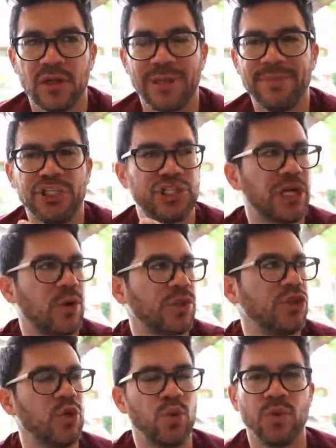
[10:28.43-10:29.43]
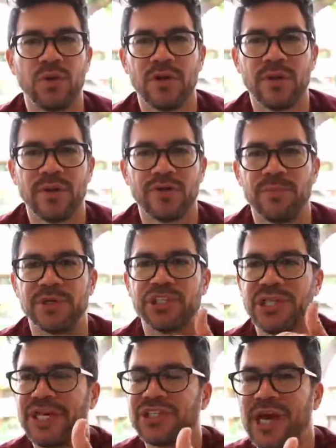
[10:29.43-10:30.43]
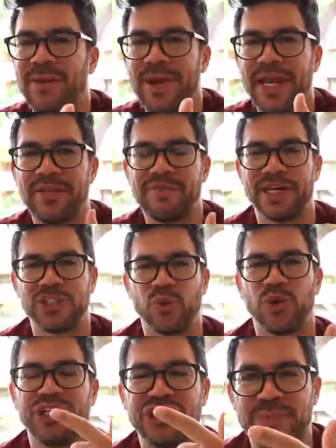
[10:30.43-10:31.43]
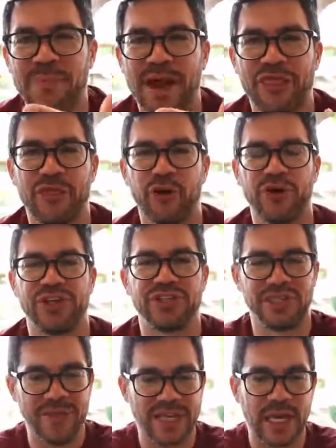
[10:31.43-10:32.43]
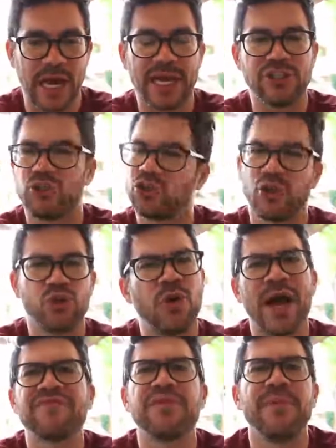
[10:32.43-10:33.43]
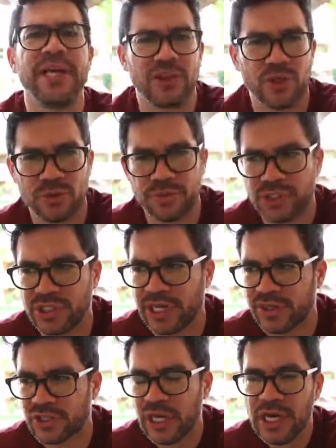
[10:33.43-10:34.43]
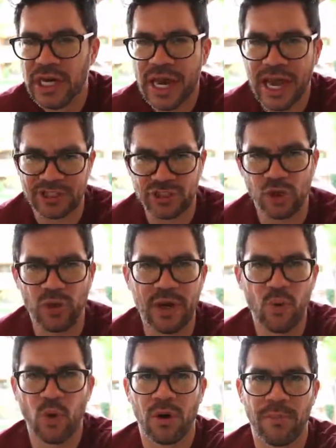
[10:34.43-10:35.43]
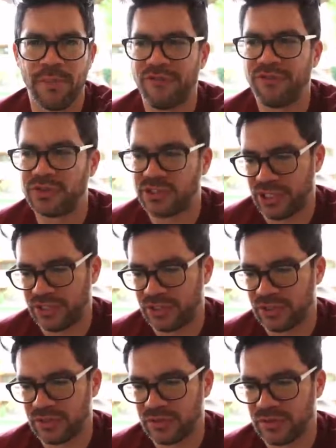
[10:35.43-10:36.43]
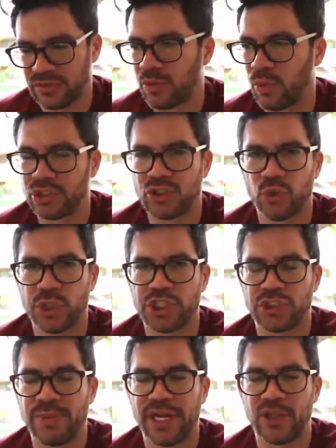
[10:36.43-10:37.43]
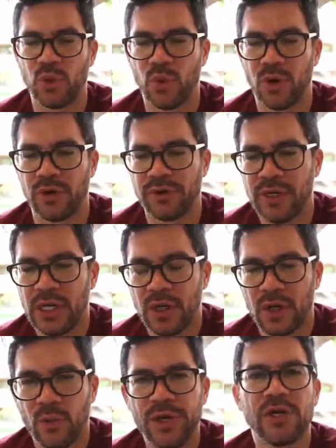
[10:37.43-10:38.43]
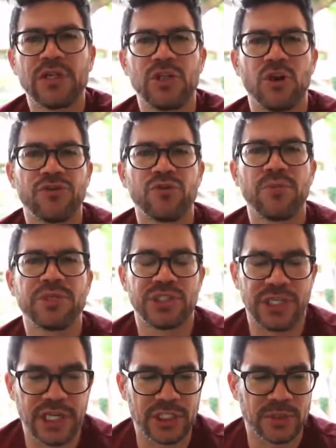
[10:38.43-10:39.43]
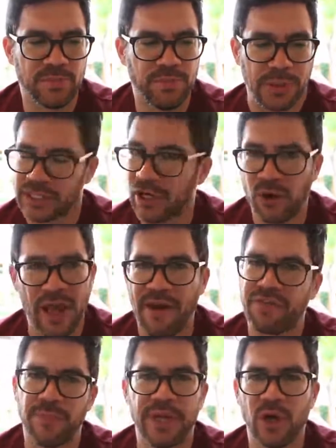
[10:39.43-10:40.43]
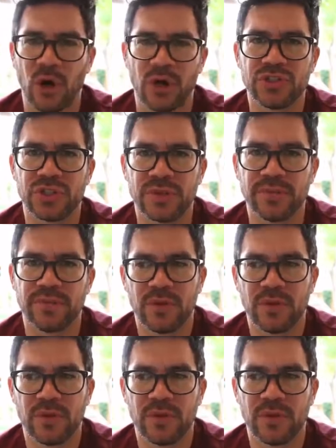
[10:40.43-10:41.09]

Let me share with you the mistakes I made in my 20s, in my 30s. Let me guide you so you don't have to make those mistakes. As the great Warren Buffett says, once the richest man in the world, we only learn through mistakes, but they don't have to be ours.